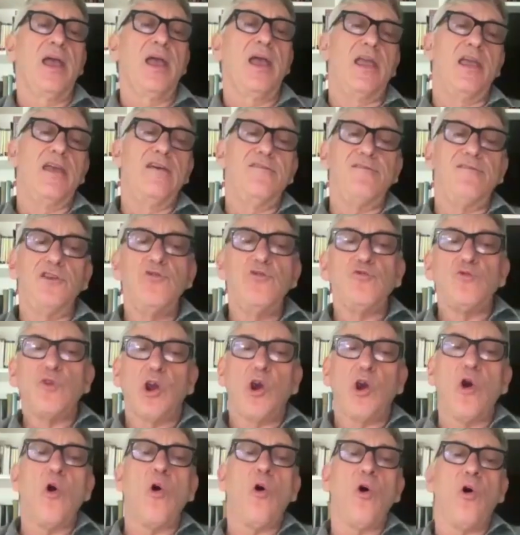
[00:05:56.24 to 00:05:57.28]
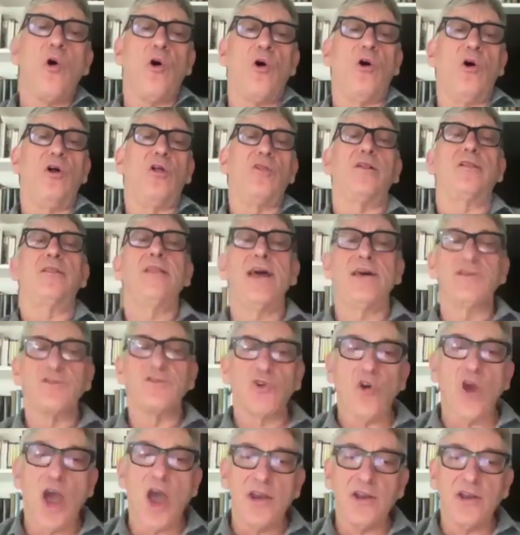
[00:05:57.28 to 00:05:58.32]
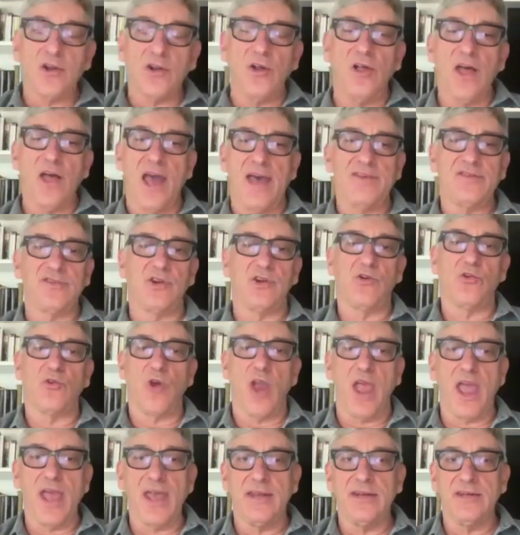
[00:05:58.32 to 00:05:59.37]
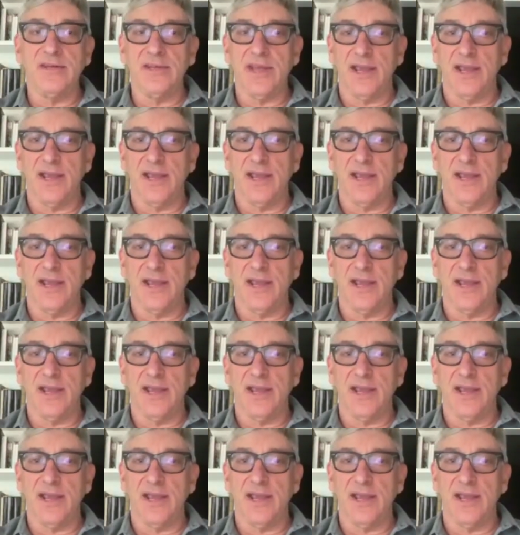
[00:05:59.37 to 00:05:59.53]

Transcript: If you recall, The Last Chronicle has a grand